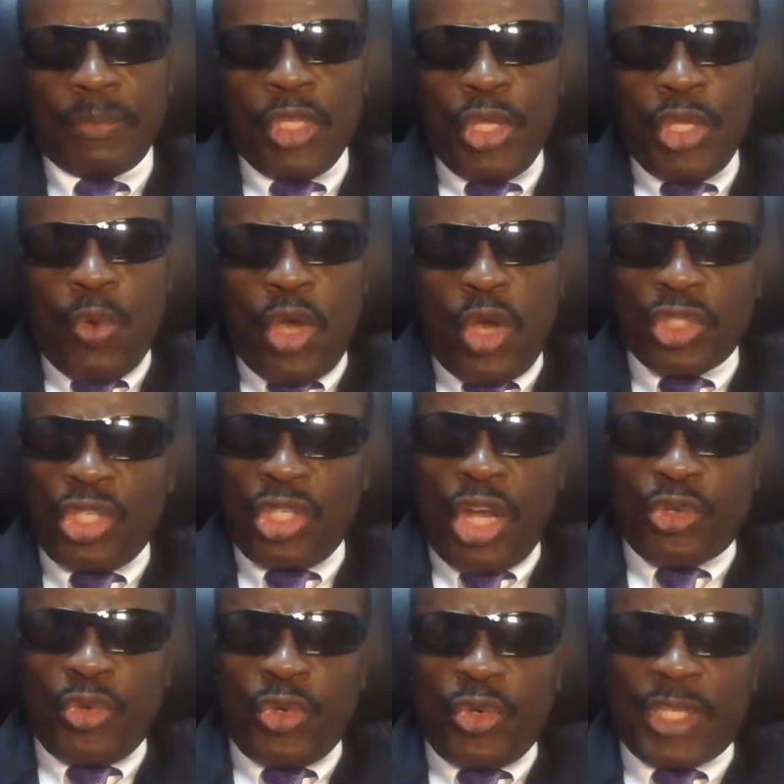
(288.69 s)
He was
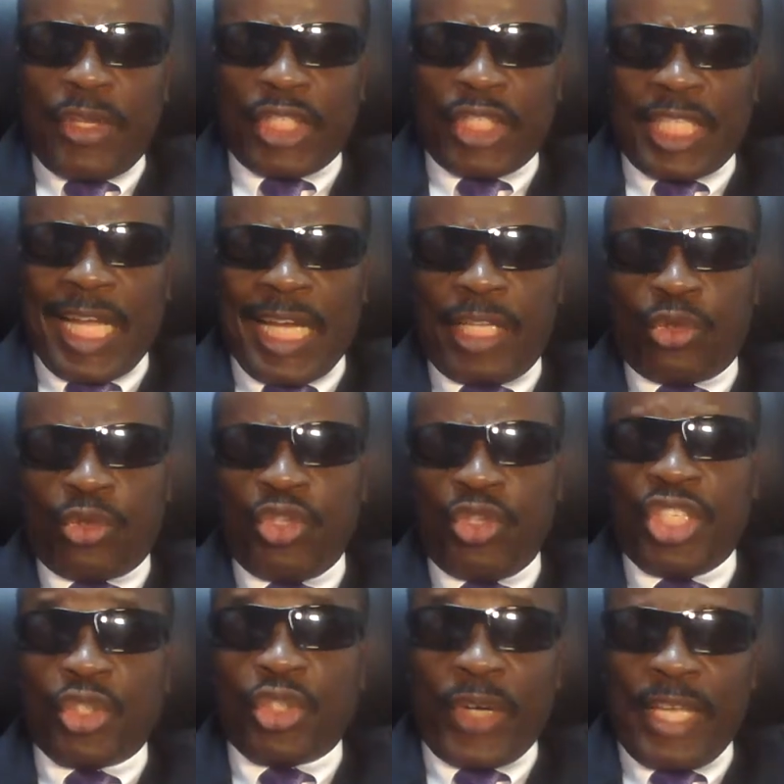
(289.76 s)
not using his talent to
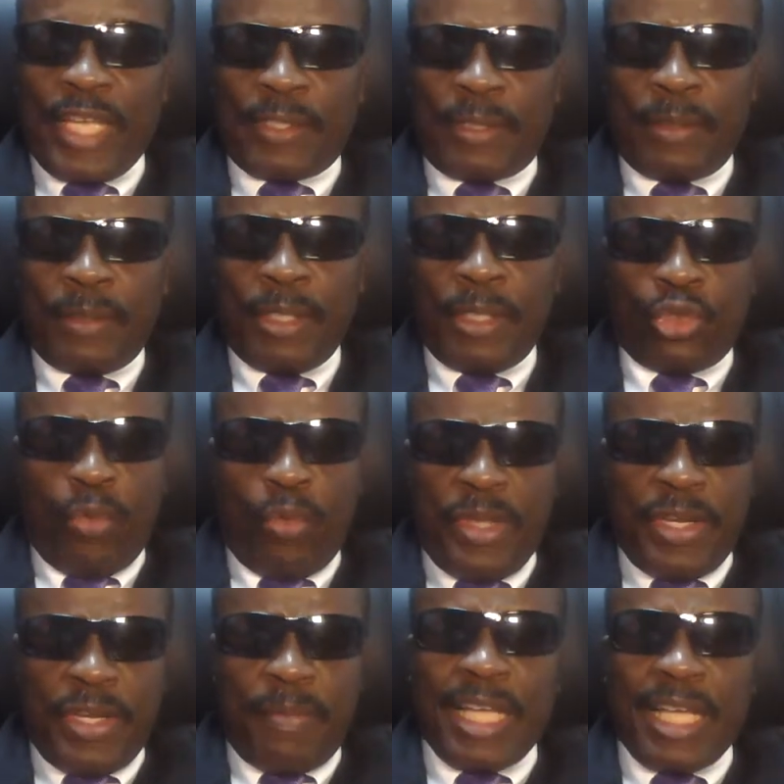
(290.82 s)
disgrace, to
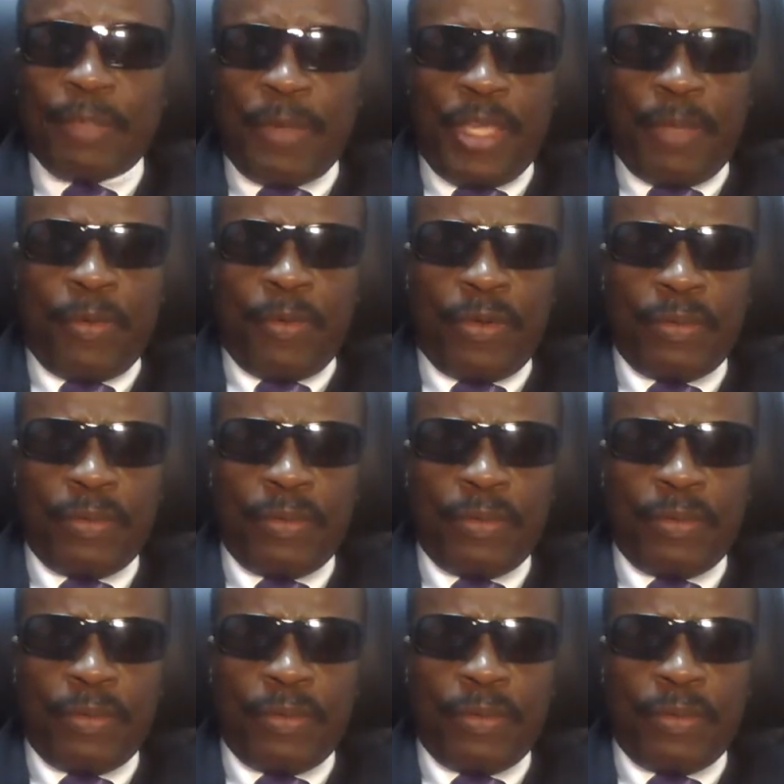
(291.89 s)
minimize people.